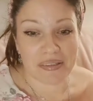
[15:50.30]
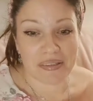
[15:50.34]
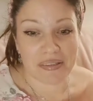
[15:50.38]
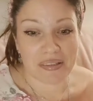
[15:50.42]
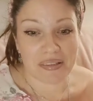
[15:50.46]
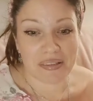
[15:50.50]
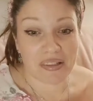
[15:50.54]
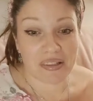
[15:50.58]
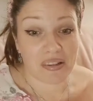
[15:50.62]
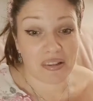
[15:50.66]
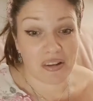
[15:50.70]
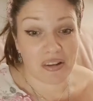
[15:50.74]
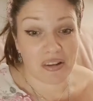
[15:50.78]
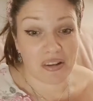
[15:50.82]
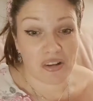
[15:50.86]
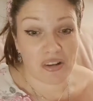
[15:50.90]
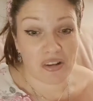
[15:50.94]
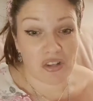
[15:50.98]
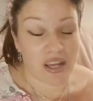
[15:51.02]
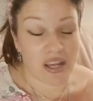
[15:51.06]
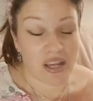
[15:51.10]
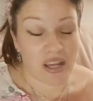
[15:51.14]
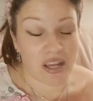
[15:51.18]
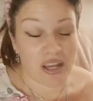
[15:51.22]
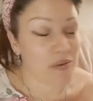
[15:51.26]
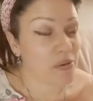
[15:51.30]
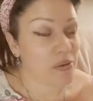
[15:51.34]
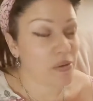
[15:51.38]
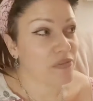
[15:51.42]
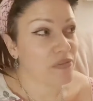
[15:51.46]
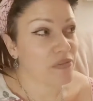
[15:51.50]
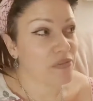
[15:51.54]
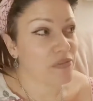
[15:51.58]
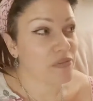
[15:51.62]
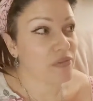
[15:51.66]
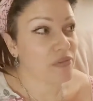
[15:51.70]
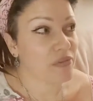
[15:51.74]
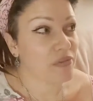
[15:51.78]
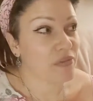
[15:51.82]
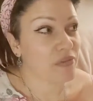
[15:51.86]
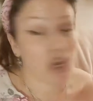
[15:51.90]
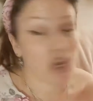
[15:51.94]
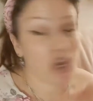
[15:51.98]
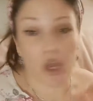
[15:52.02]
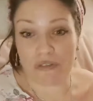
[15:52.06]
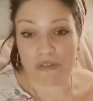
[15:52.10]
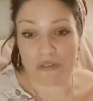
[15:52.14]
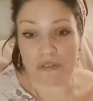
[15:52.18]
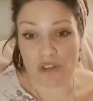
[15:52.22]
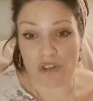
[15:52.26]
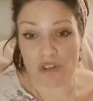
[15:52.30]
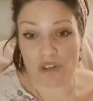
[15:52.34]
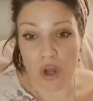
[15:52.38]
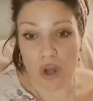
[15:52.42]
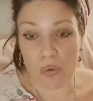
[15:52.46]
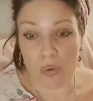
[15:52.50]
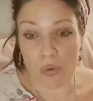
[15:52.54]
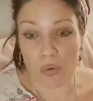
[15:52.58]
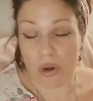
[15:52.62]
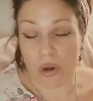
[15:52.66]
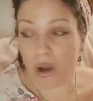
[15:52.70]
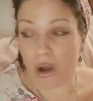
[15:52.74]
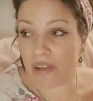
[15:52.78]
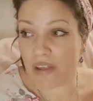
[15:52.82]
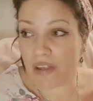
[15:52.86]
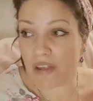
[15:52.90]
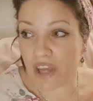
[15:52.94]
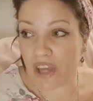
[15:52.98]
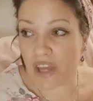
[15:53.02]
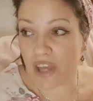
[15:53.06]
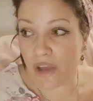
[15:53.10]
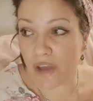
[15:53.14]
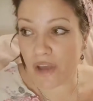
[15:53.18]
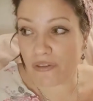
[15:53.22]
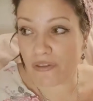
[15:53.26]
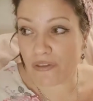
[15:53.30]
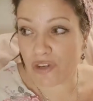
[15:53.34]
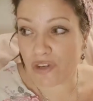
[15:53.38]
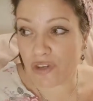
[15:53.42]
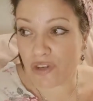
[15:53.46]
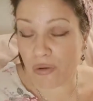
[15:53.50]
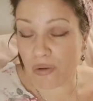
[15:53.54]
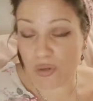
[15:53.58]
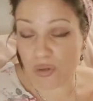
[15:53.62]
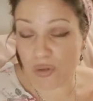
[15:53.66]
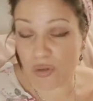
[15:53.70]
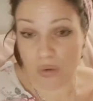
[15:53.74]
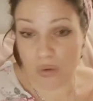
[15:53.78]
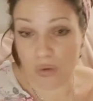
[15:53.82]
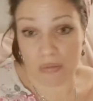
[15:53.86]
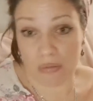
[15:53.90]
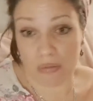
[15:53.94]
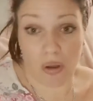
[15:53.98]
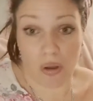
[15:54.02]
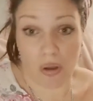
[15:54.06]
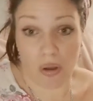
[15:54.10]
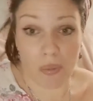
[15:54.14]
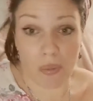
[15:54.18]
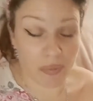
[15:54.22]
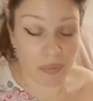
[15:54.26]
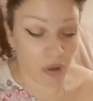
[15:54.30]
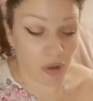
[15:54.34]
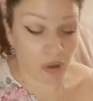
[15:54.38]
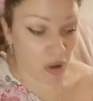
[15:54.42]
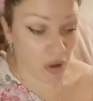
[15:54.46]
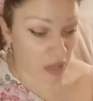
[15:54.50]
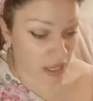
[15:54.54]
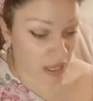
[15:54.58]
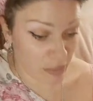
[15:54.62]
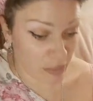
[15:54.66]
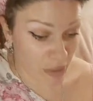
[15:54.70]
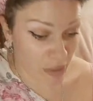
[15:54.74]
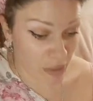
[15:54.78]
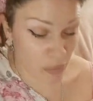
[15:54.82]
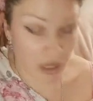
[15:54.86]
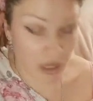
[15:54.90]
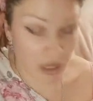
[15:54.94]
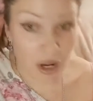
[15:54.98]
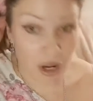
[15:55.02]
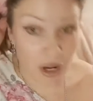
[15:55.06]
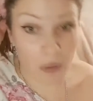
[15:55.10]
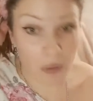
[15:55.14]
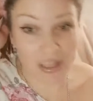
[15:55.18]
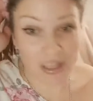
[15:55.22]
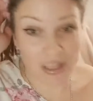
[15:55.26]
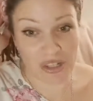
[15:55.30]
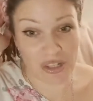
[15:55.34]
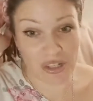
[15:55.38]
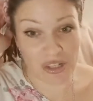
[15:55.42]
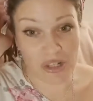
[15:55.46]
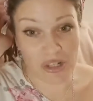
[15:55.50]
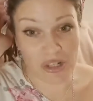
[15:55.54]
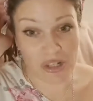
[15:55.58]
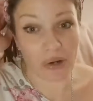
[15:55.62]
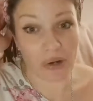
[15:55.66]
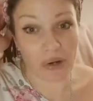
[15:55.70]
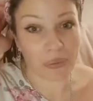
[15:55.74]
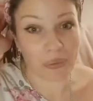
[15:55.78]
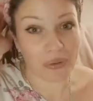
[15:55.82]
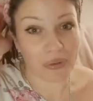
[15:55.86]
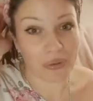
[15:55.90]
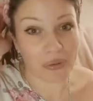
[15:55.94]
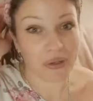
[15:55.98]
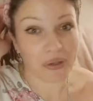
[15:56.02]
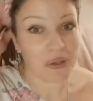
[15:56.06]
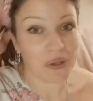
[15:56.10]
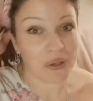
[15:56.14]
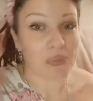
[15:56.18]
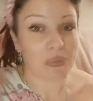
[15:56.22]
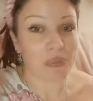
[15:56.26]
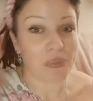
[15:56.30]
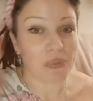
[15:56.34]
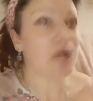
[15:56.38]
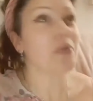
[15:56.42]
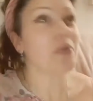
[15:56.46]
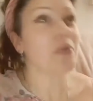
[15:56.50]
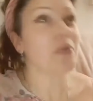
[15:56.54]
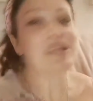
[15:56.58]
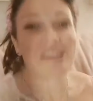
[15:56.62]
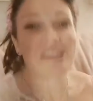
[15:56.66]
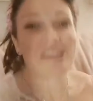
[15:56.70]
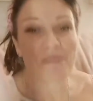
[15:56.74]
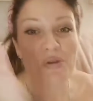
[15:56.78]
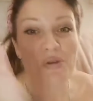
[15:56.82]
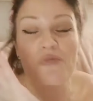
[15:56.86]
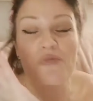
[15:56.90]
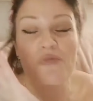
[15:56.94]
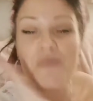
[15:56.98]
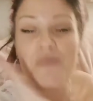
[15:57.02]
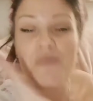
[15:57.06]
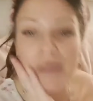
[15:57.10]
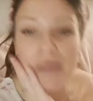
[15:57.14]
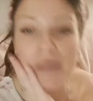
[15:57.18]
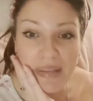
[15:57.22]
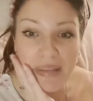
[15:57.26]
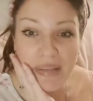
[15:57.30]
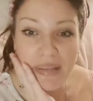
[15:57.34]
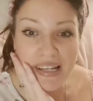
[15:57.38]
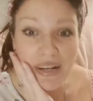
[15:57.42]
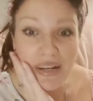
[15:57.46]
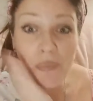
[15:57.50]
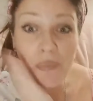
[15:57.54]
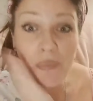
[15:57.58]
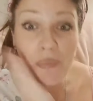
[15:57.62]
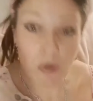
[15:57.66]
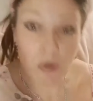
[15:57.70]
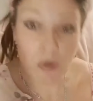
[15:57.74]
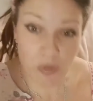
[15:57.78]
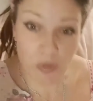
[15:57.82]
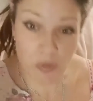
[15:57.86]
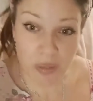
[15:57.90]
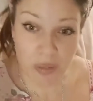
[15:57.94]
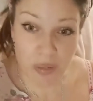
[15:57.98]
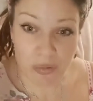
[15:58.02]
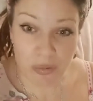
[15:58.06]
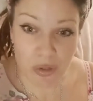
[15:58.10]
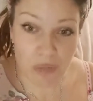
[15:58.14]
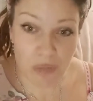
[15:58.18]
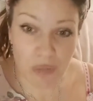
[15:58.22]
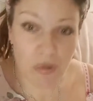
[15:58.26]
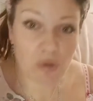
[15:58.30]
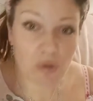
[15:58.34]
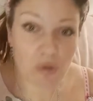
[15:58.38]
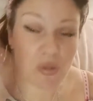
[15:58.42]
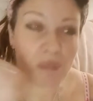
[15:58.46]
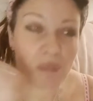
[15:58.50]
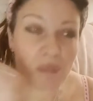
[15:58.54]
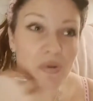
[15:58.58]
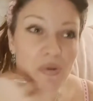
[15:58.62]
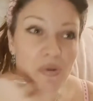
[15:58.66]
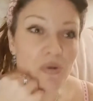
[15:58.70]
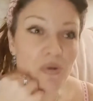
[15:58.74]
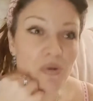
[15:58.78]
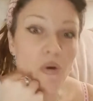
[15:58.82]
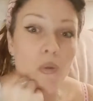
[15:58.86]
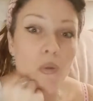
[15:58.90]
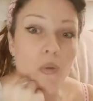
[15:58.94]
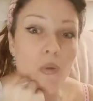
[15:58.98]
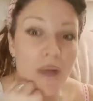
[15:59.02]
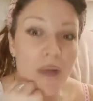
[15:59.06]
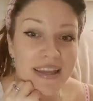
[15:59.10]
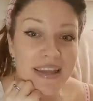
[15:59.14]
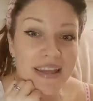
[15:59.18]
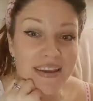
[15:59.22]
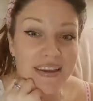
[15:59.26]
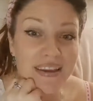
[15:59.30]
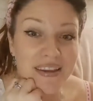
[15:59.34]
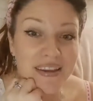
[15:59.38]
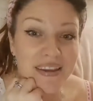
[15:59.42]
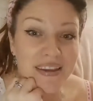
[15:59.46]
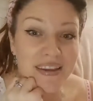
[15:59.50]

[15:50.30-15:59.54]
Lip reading: Oh, God, yeah, with the Earth Show. We'll call it the Earth Show. That's what a lot of people call it anyway. We know it's a show. We know it's a movie being played out. Most people do. Most people who are awake,